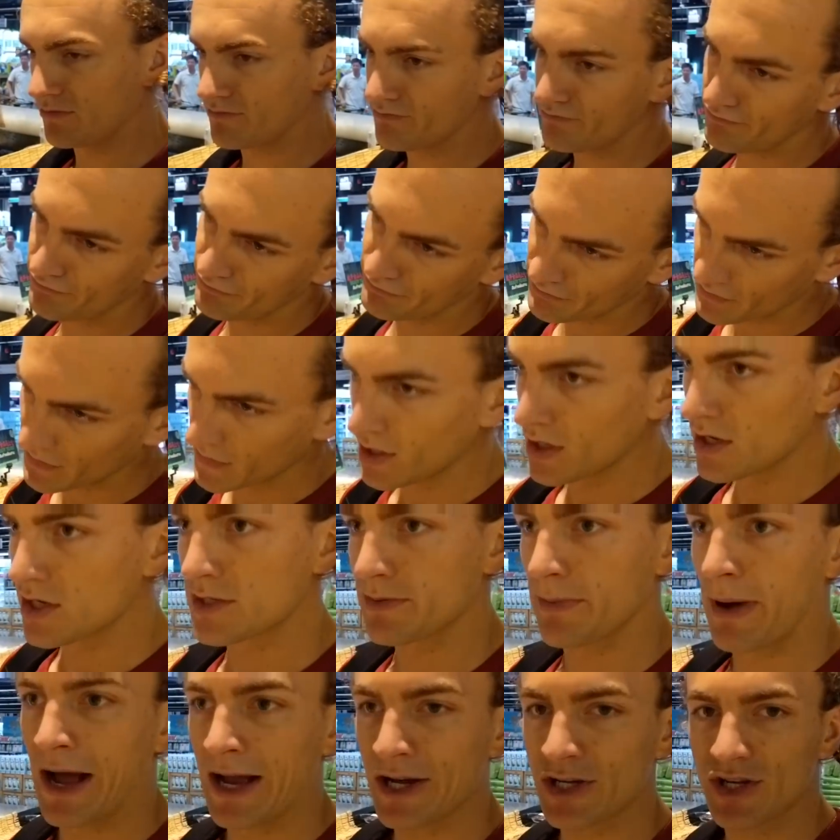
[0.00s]
Yeah.
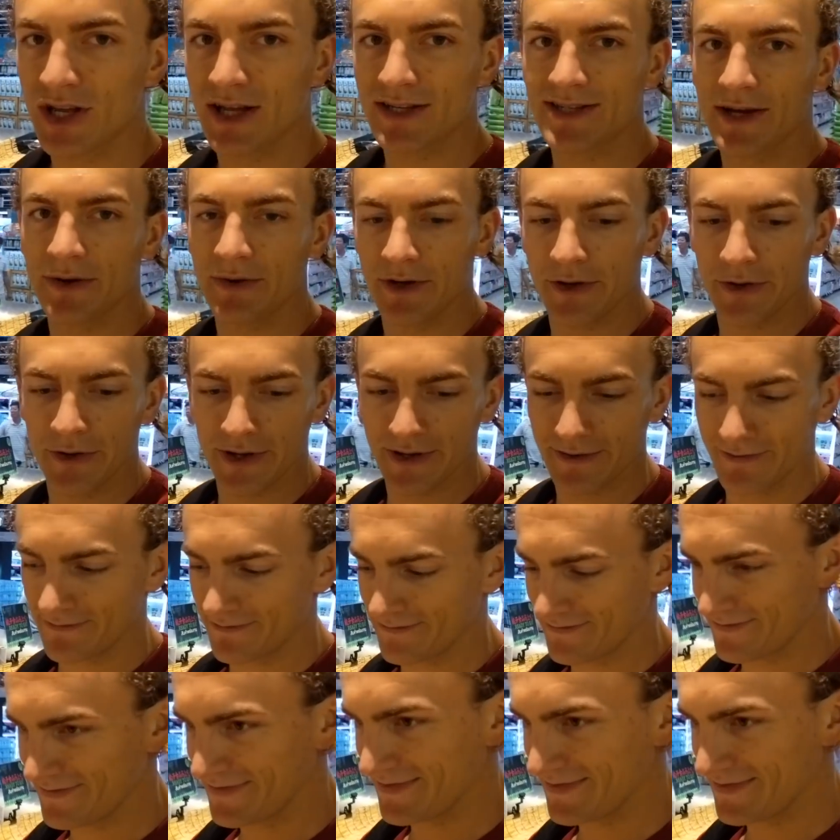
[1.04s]
Smash. That's how. In other words,